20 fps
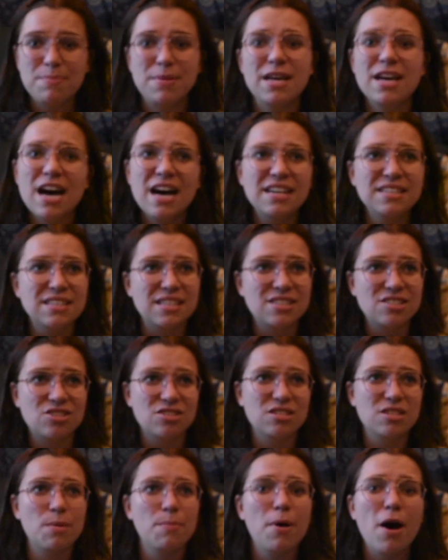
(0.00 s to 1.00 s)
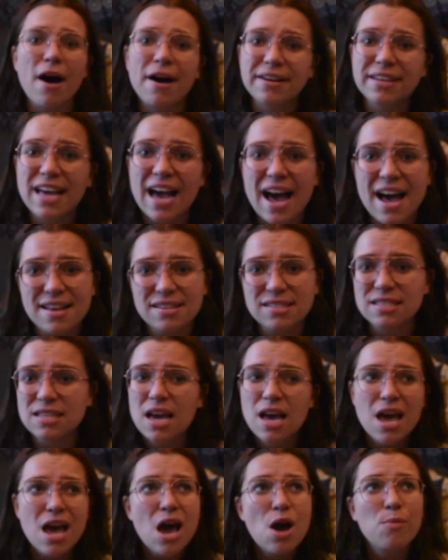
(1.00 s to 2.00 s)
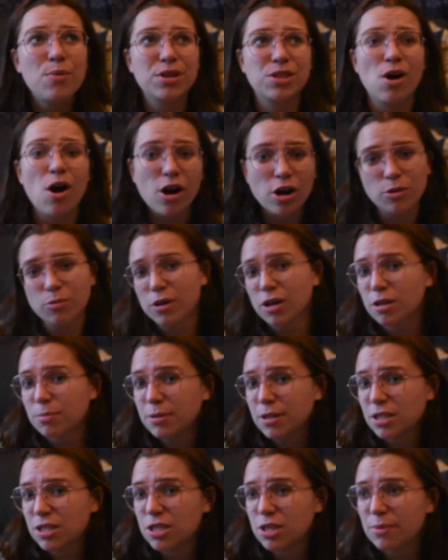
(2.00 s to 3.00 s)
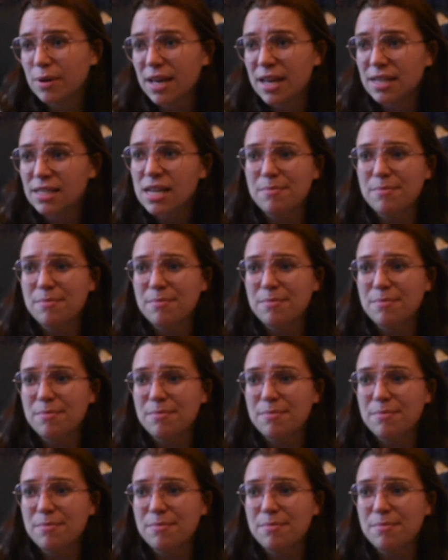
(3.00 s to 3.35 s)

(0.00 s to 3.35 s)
because it's just a podcast with artwork put to it.